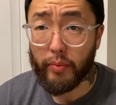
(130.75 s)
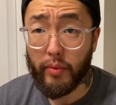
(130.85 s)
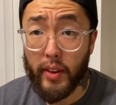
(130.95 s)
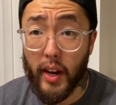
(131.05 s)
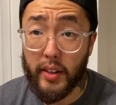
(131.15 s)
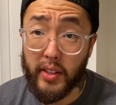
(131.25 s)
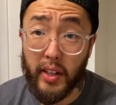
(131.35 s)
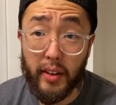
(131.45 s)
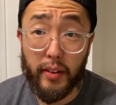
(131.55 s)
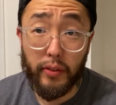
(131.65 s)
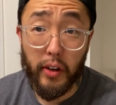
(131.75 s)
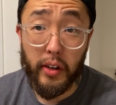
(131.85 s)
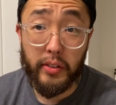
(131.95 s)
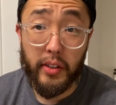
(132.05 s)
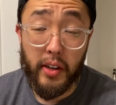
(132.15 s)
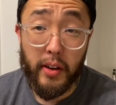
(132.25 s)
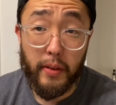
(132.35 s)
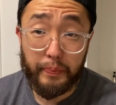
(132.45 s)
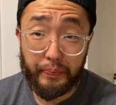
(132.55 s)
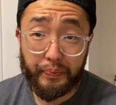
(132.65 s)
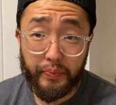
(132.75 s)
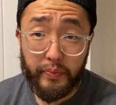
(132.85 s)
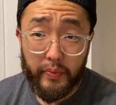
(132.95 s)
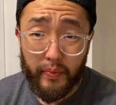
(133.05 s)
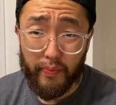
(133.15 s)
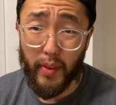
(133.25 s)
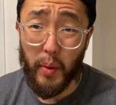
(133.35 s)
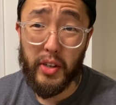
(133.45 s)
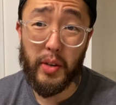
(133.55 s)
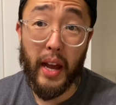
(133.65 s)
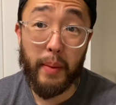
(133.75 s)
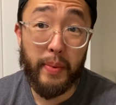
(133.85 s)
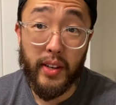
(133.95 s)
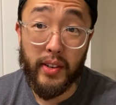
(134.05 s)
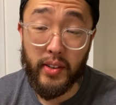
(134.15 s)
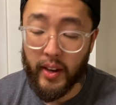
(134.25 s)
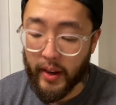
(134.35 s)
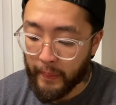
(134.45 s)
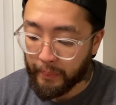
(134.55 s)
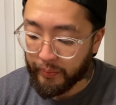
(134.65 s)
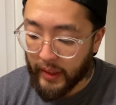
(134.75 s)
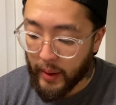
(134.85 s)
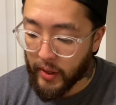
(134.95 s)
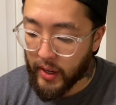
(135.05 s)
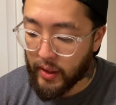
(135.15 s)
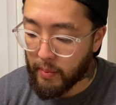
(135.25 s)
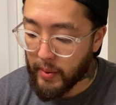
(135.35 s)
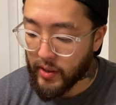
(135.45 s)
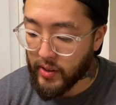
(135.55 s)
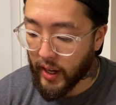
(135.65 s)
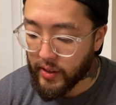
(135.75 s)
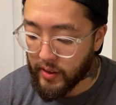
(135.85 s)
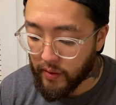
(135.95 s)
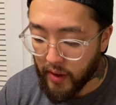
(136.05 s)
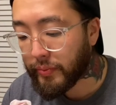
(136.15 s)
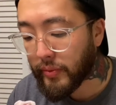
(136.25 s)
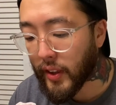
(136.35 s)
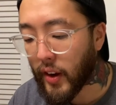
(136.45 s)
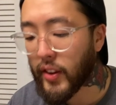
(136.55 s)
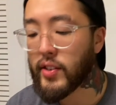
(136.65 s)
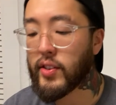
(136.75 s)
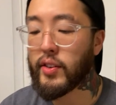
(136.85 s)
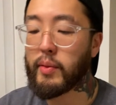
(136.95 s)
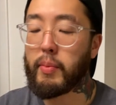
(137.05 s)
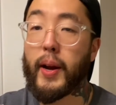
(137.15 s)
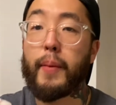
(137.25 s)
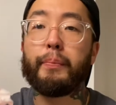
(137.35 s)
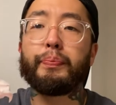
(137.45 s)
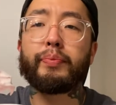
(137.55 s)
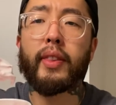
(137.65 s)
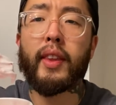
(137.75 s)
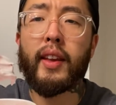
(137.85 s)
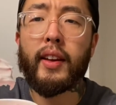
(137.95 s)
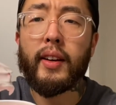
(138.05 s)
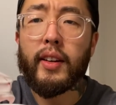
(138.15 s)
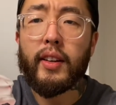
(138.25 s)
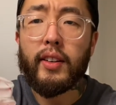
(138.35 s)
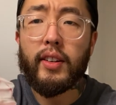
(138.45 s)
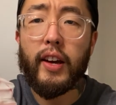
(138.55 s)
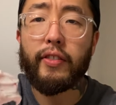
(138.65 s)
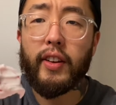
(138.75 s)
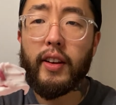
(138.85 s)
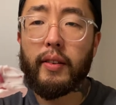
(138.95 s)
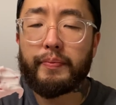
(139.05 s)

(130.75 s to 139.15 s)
not a ton of frosting in it, which I'm happy because I'm really not the biggest icing fan. Oh, that's a good bite. Definite